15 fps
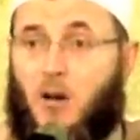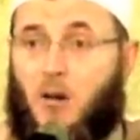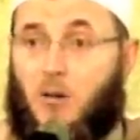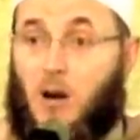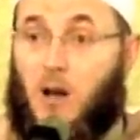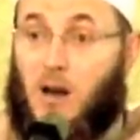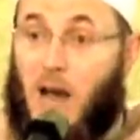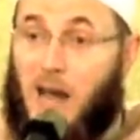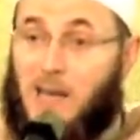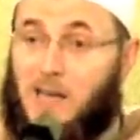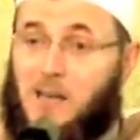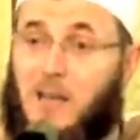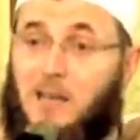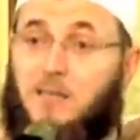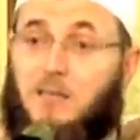or a
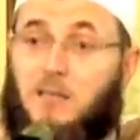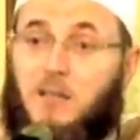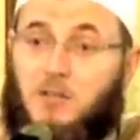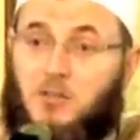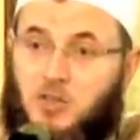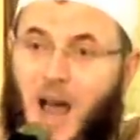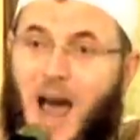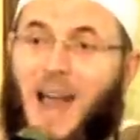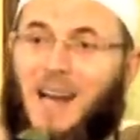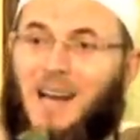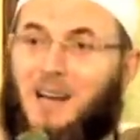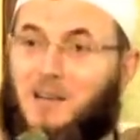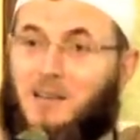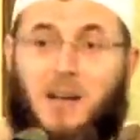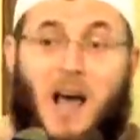righteous
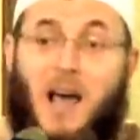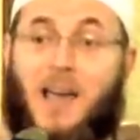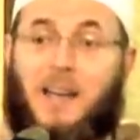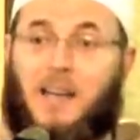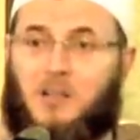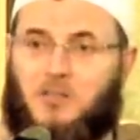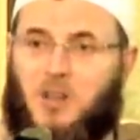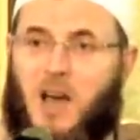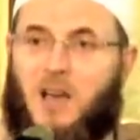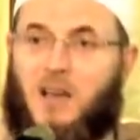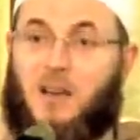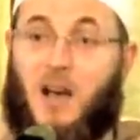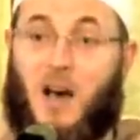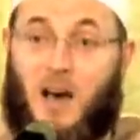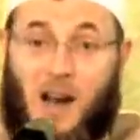child, not any
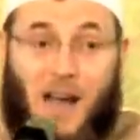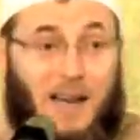child, a